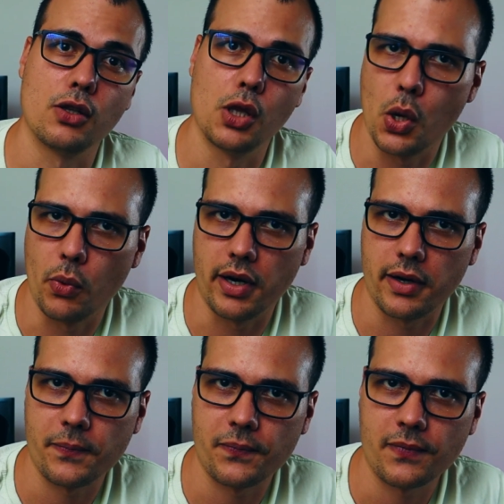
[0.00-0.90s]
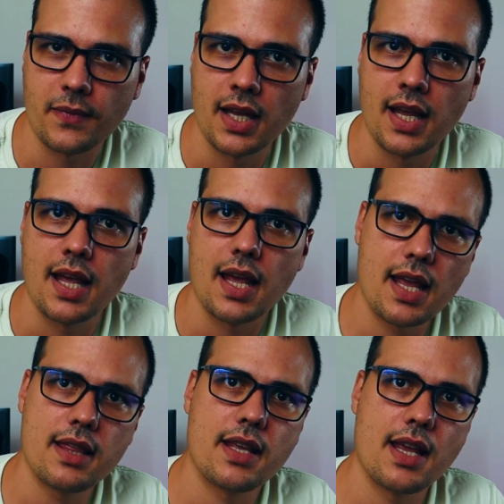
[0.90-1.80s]
lower.
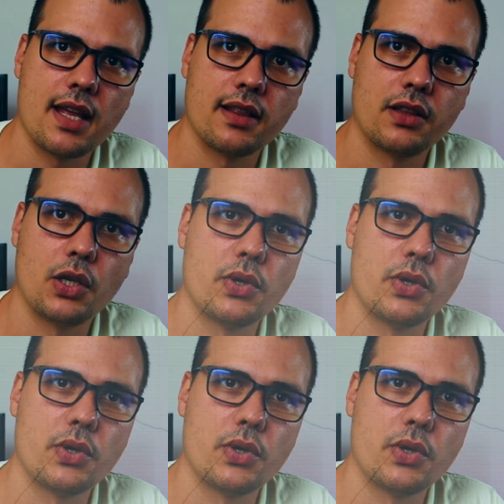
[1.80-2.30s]
In the end, the